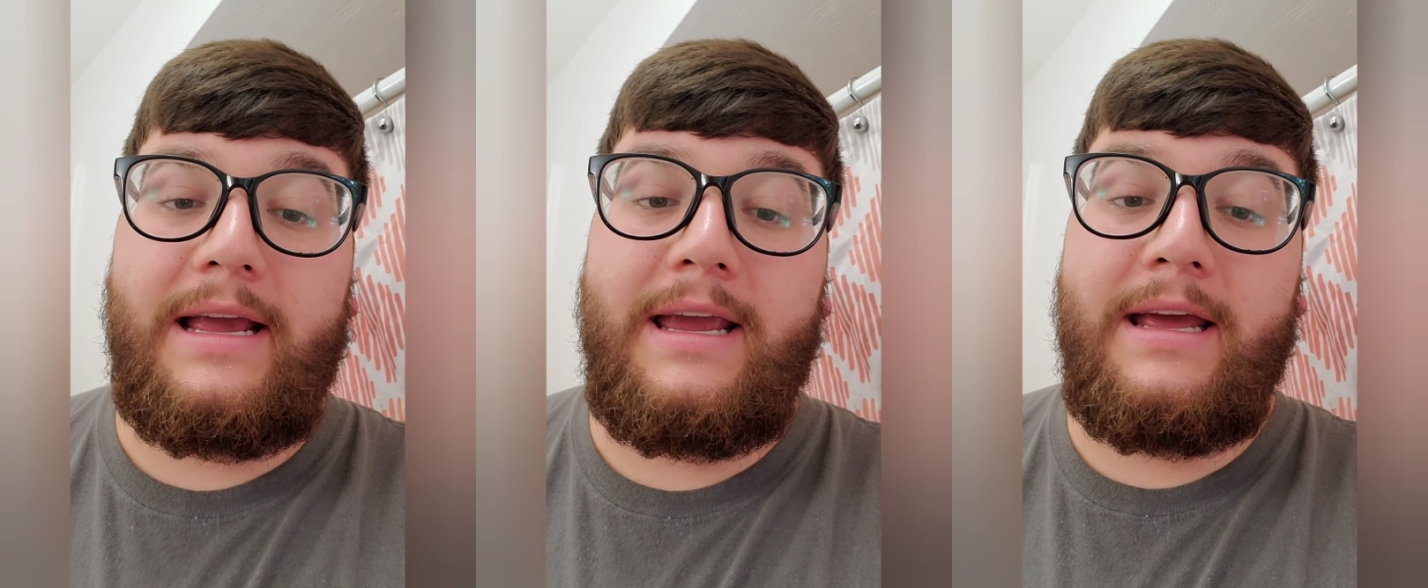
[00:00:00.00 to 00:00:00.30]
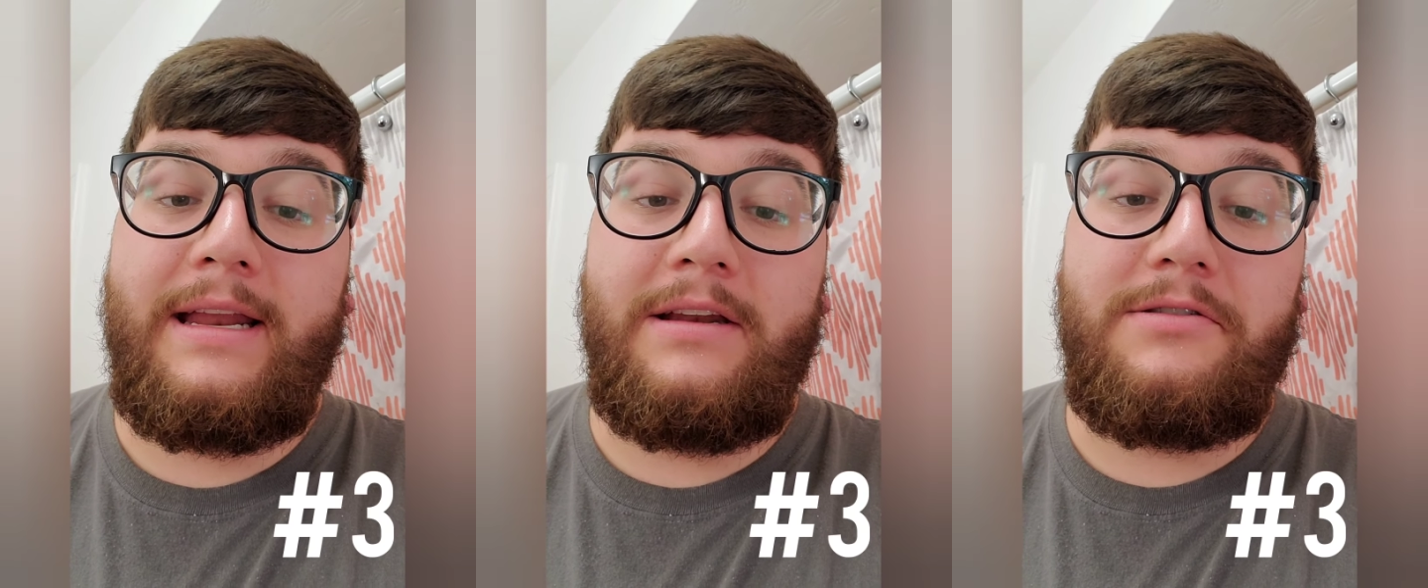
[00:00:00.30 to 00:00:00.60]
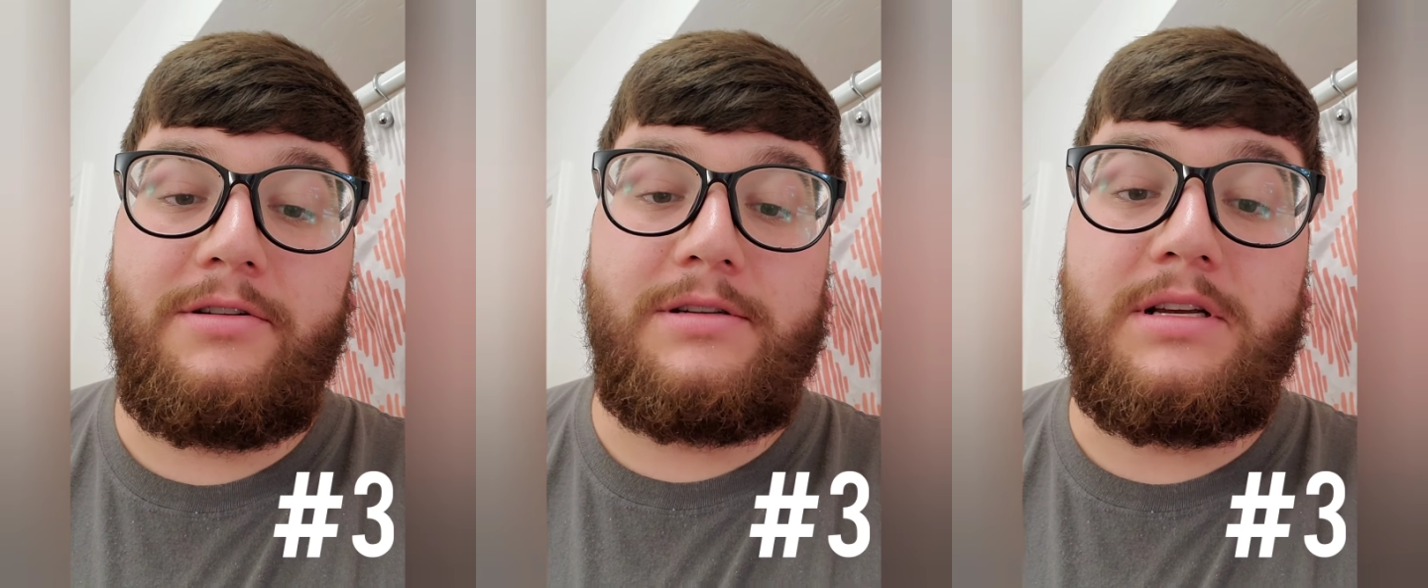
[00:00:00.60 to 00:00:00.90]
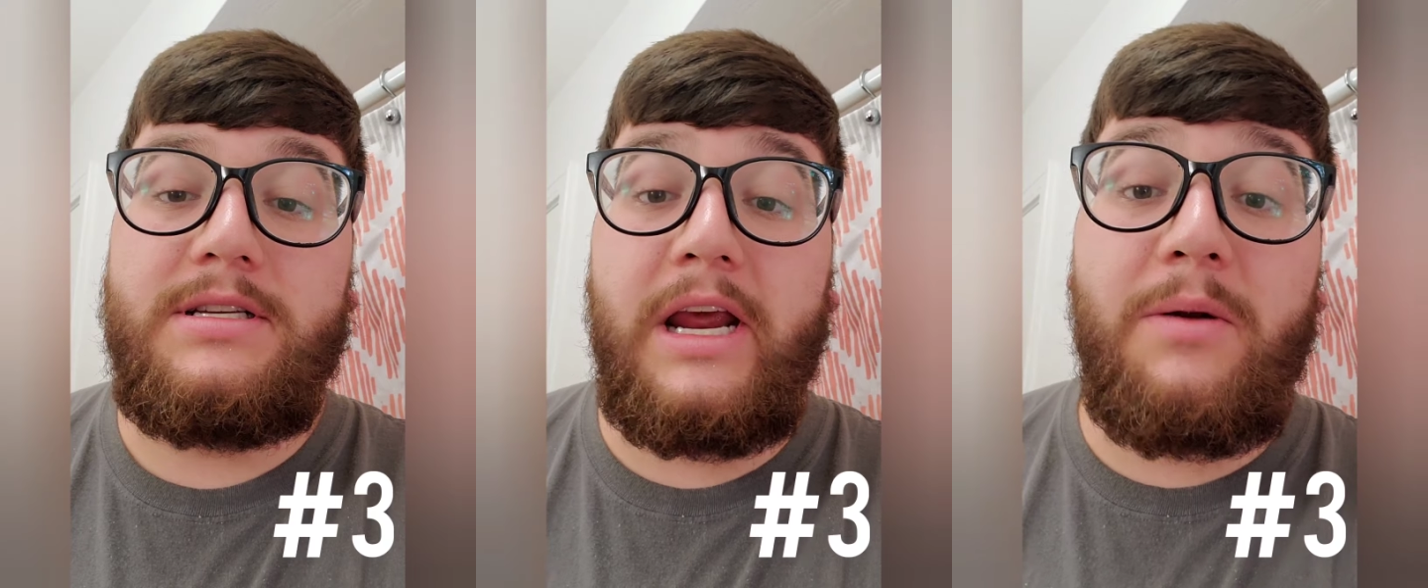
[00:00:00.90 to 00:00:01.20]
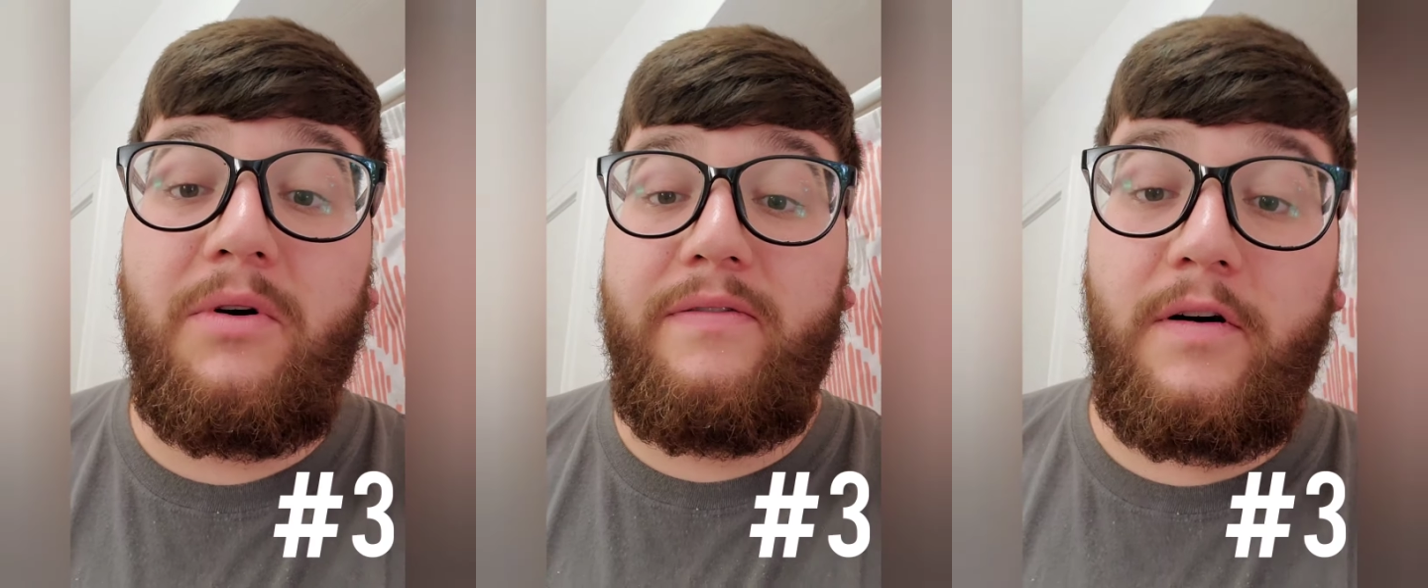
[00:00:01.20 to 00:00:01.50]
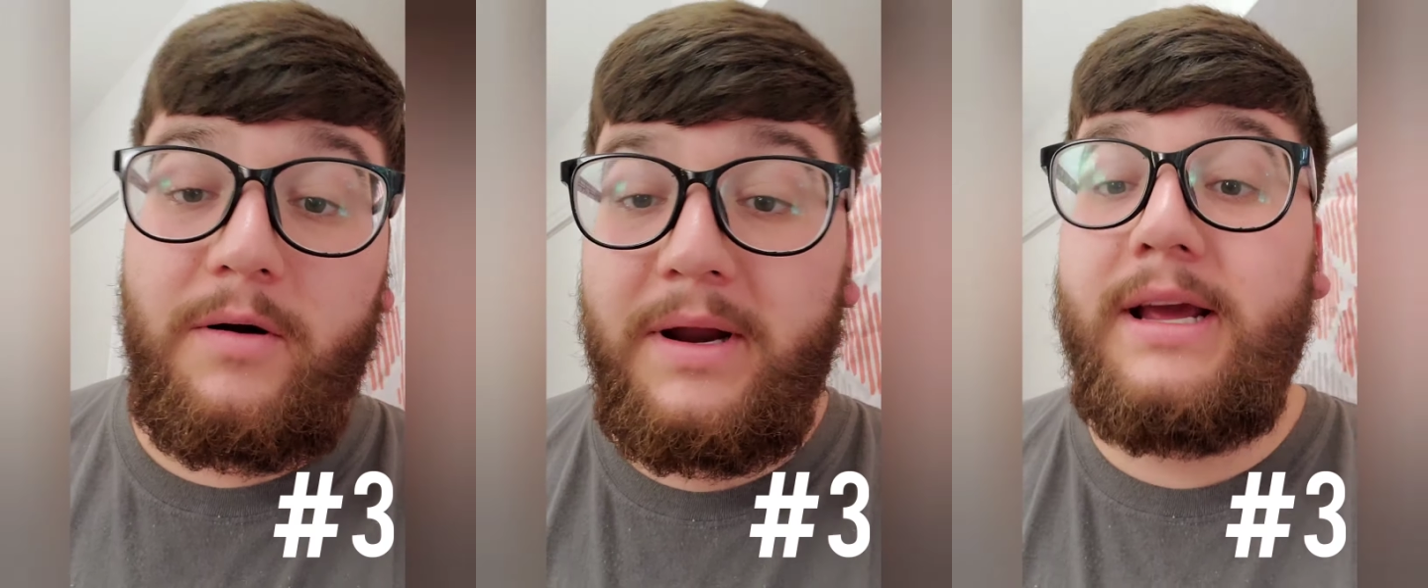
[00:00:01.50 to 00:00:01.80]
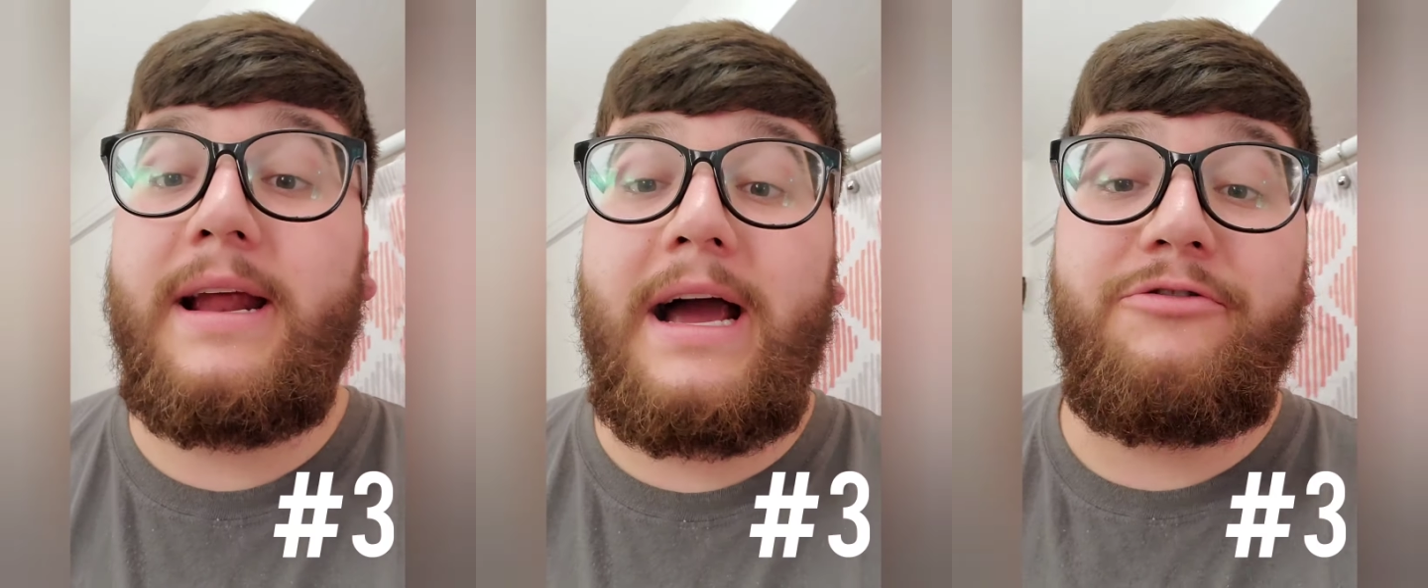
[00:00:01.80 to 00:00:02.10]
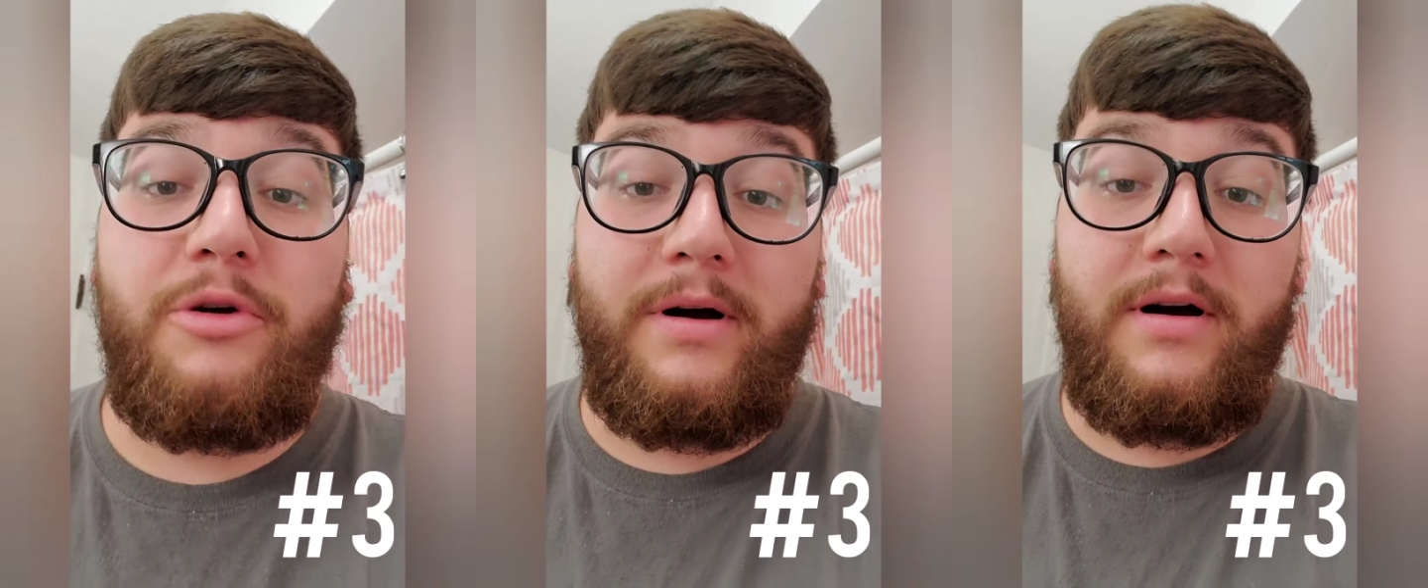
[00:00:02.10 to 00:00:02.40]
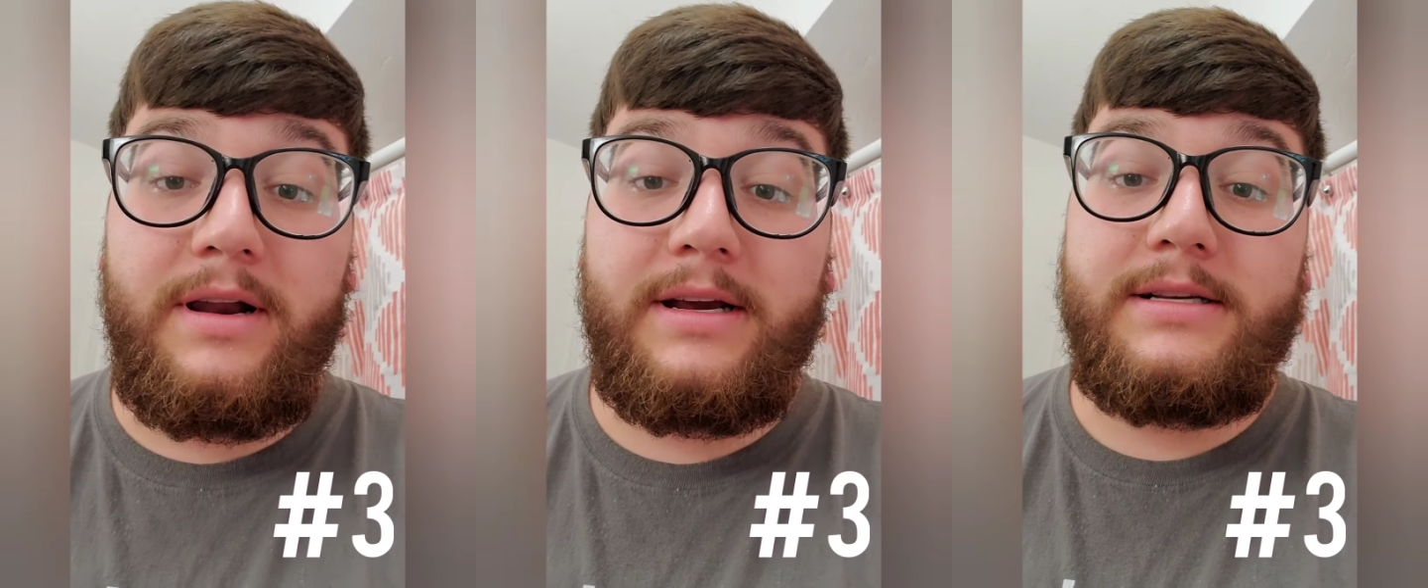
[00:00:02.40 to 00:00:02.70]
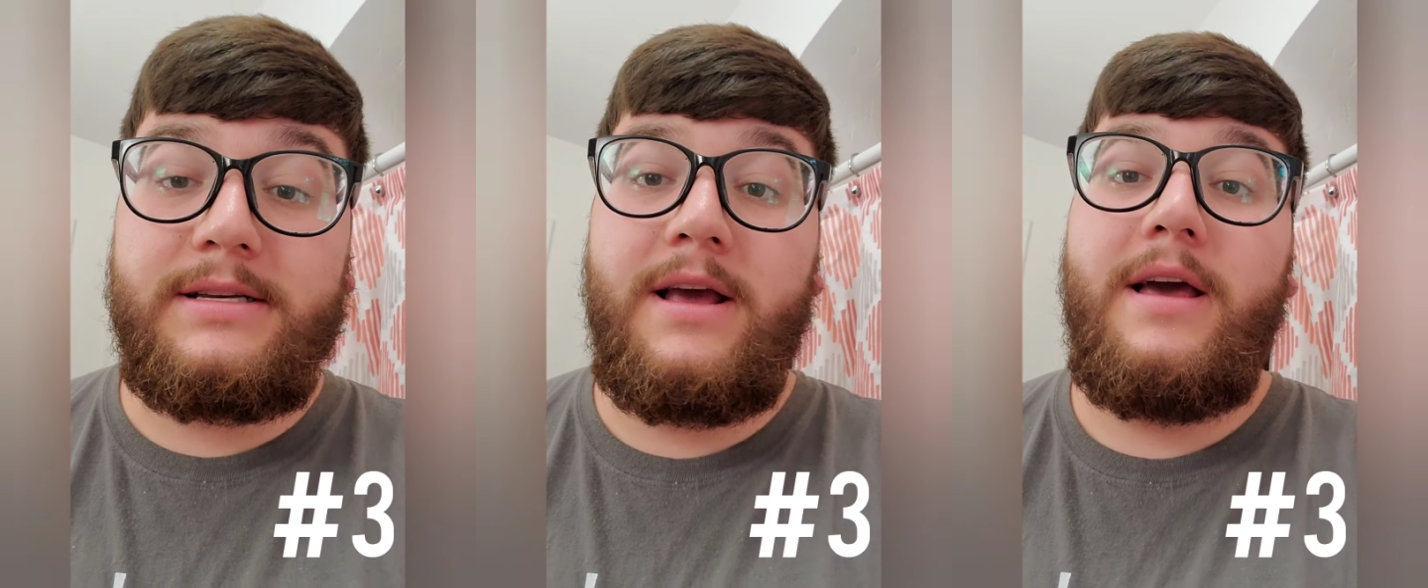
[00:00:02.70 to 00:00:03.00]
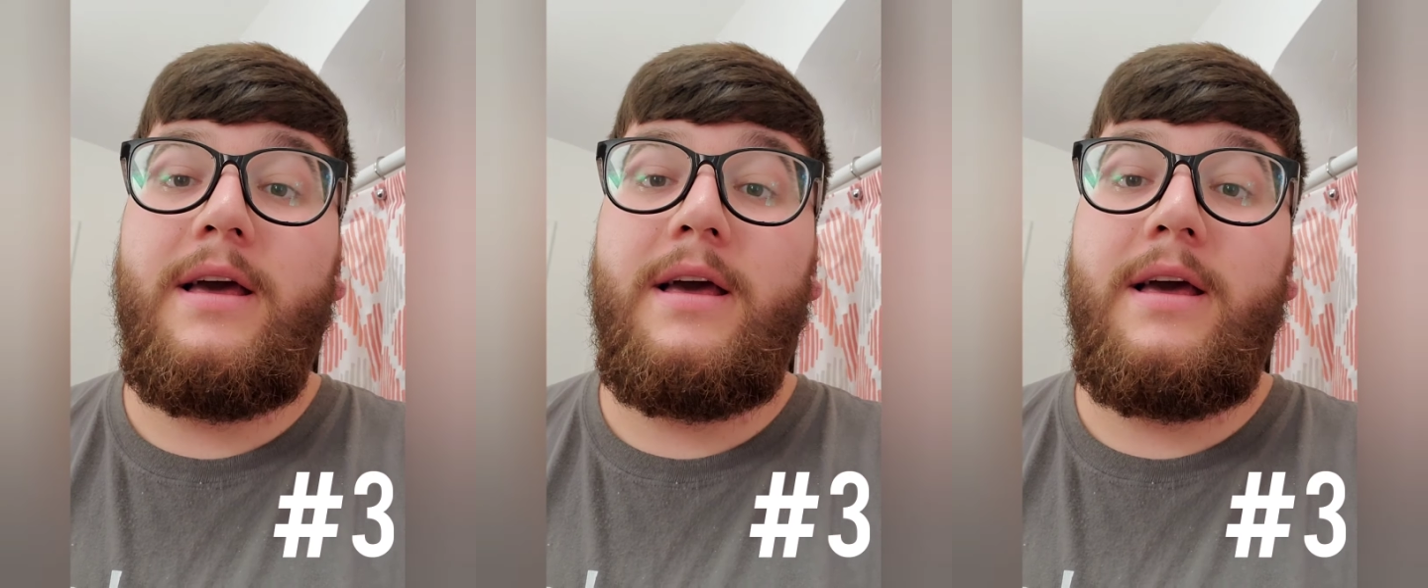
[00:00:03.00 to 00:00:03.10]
I get into sustainable farming and hydroponics,